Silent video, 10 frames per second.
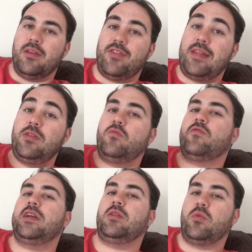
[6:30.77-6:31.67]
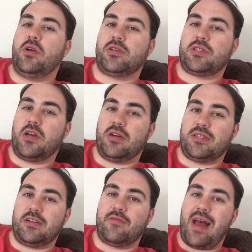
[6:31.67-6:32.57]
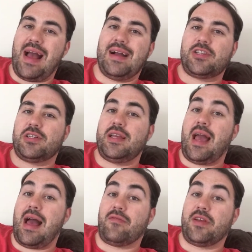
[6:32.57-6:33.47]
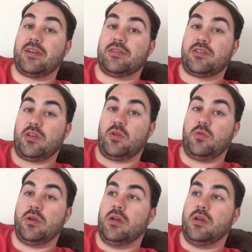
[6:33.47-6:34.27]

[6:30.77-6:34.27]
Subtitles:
Then the real work started of actually having to